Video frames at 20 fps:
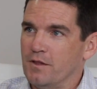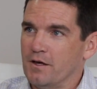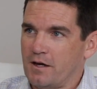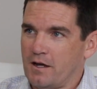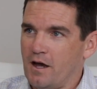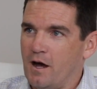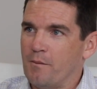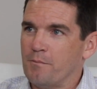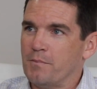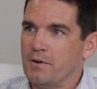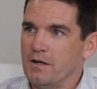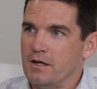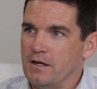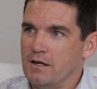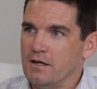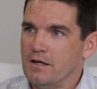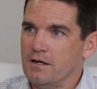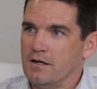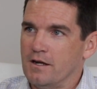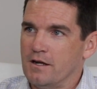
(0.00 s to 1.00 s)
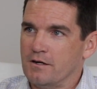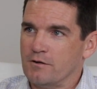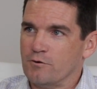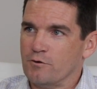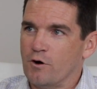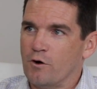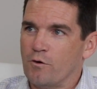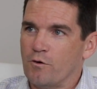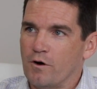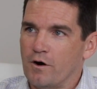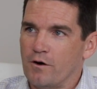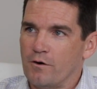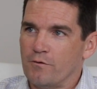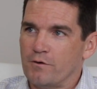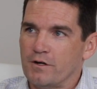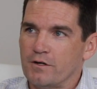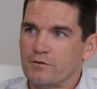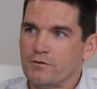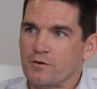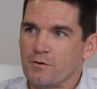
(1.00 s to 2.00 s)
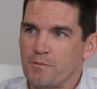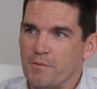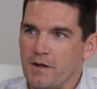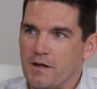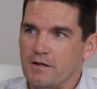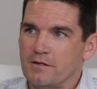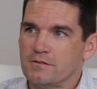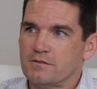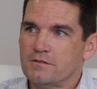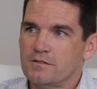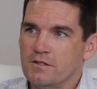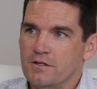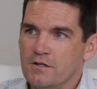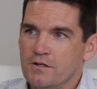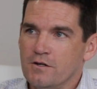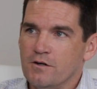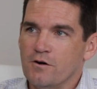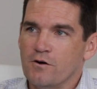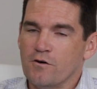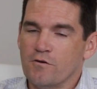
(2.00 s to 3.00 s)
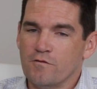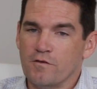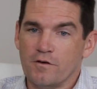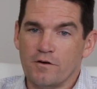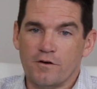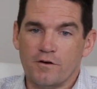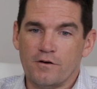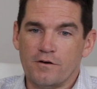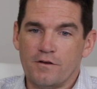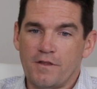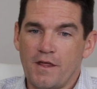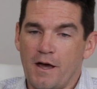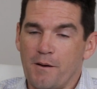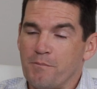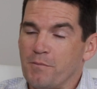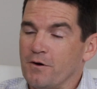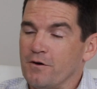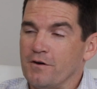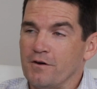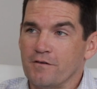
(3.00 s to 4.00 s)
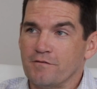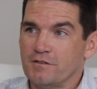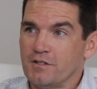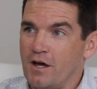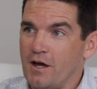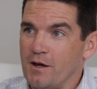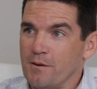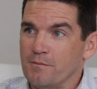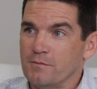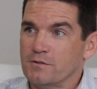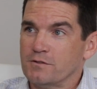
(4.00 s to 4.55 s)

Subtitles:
the company and grow our realtor base over that period of time.